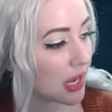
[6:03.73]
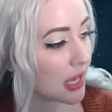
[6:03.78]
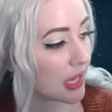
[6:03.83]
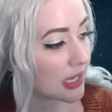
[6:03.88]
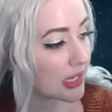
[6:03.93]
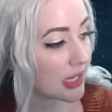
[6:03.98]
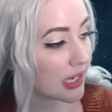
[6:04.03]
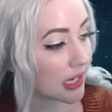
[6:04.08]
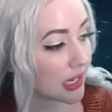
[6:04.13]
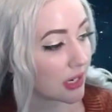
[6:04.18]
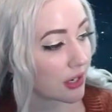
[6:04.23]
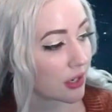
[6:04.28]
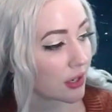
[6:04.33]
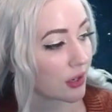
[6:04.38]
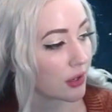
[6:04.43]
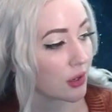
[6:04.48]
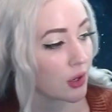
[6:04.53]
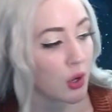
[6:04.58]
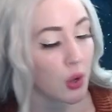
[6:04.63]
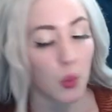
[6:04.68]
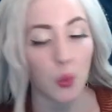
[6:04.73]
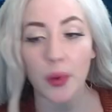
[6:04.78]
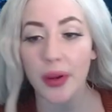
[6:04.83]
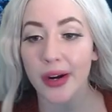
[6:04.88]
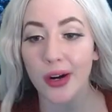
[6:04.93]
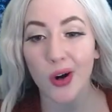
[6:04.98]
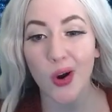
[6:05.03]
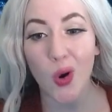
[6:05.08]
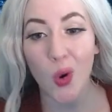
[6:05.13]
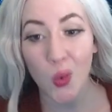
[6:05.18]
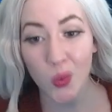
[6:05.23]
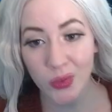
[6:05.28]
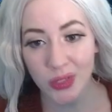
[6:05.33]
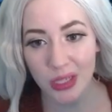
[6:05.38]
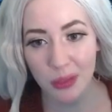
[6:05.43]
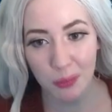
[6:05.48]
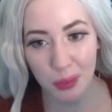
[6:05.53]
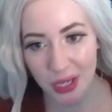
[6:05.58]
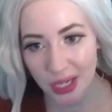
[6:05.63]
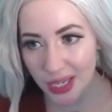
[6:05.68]
Here, we are
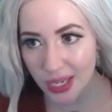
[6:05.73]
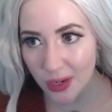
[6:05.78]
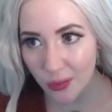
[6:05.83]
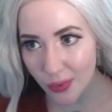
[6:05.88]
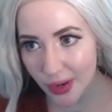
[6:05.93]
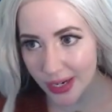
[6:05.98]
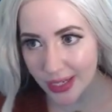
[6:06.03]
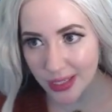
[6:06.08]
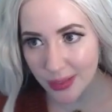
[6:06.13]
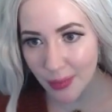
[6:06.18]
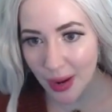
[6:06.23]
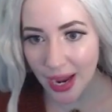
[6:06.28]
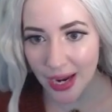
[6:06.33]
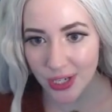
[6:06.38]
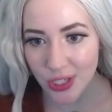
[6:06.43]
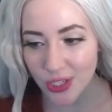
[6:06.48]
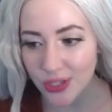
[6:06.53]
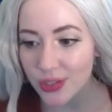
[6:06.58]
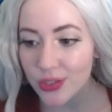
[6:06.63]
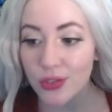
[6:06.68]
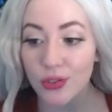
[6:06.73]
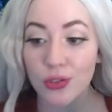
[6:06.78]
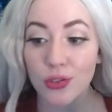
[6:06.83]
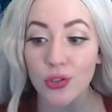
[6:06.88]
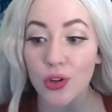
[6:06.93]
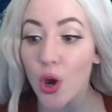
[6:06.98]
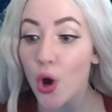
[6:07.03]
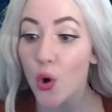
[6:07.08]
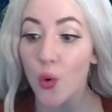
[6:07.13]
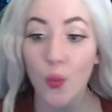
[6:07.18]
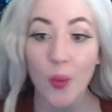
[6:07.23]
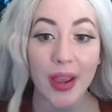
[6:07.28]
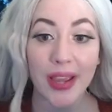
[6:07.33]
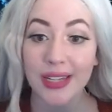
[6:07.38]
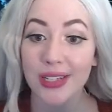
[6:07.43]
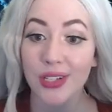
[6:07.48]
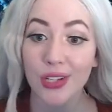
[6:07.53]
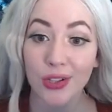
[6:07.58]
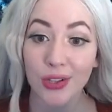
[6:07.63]
only picking random actions. There's no way to